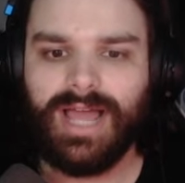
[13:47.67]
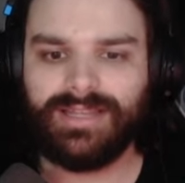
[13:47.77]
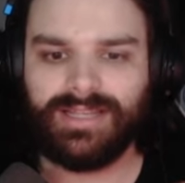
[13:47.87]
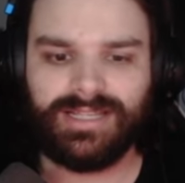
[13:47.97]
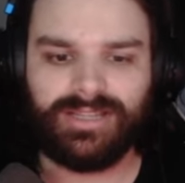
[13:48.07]

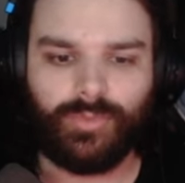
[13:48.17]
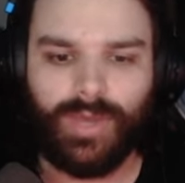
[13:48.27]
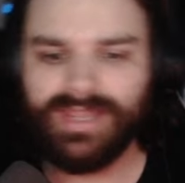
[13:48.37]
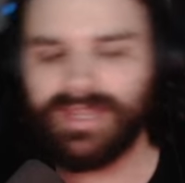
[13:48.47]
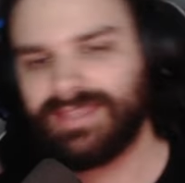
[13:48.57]
And then like the
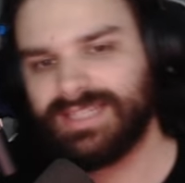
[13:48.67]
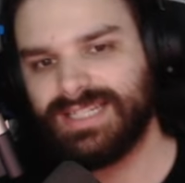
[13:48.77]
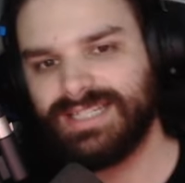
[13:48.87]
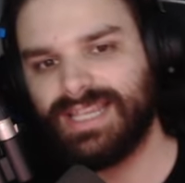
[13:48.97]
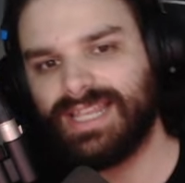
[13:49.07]
way that
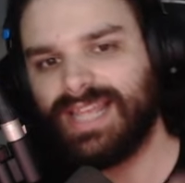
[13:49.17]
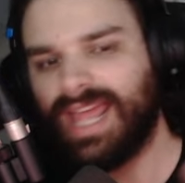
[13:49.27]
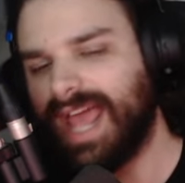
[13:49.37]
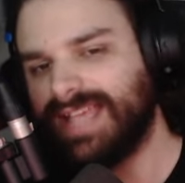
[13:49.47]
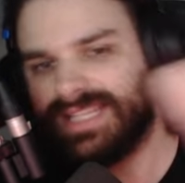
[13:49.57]
this is like it,
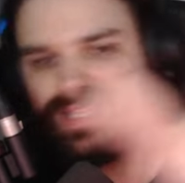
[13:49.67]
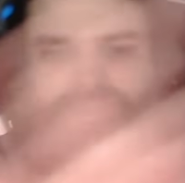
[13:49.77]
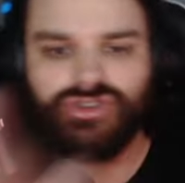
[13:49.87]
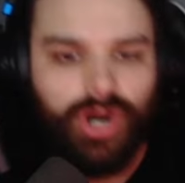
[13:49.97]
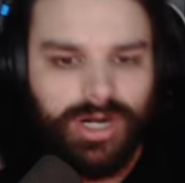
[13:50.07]
it has like
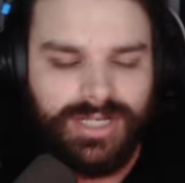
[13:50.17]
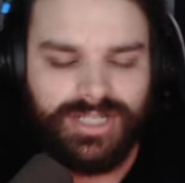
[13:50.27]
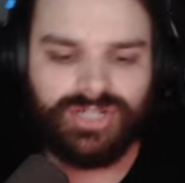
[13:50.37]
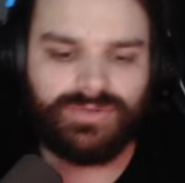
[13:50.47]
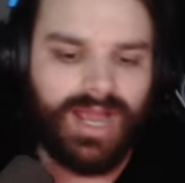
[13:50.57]
that
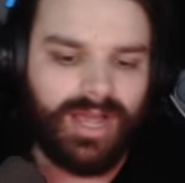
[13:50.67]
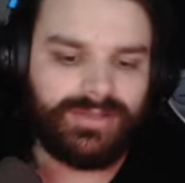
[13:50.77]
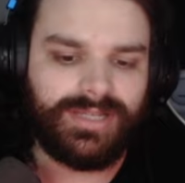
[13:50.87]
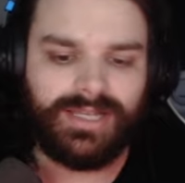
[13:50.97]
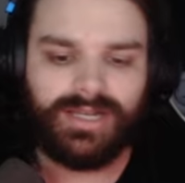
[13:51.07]
darkness
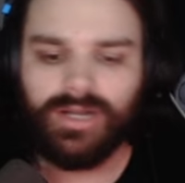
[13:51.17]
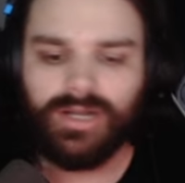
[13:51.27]
around it